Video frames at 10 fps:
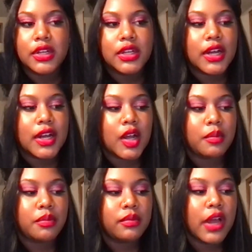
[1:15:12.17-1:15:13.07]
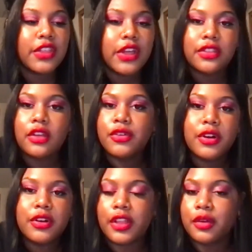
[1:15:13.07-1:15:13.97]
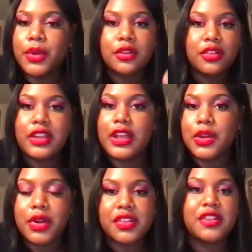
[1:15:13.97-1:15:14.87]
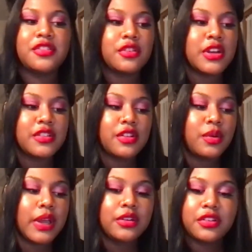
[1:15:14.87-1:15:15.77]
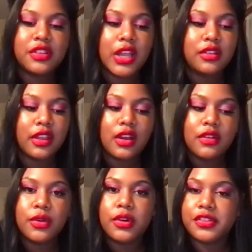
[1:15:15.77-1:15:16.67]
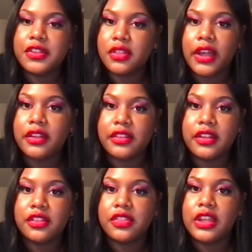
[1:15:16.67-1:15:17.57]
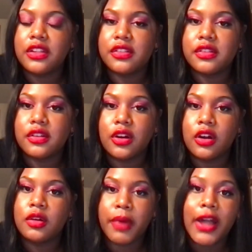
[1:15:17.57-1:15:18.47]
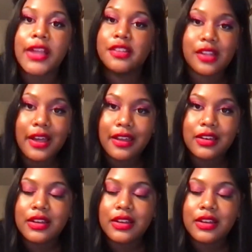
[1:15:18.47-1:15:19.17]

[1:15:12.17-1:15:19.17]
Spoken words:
Not that, of course, like we understand US history, so we understand like, of course, these legacies and things are by design.